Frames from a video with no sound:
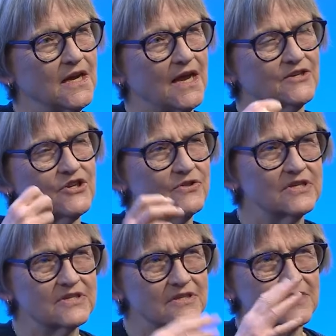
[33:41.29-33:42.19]
And so
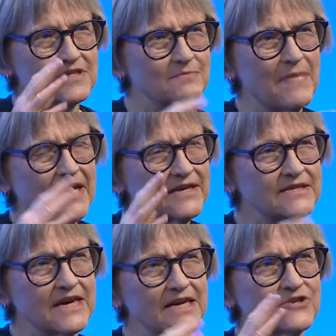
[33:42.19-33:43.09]
this, this
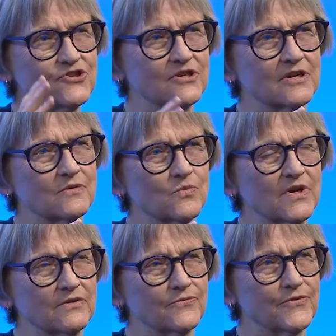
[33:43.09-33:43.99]
meditation on
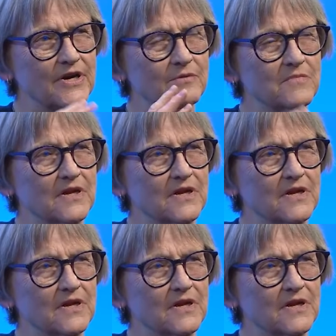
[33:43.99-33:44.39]
what freedom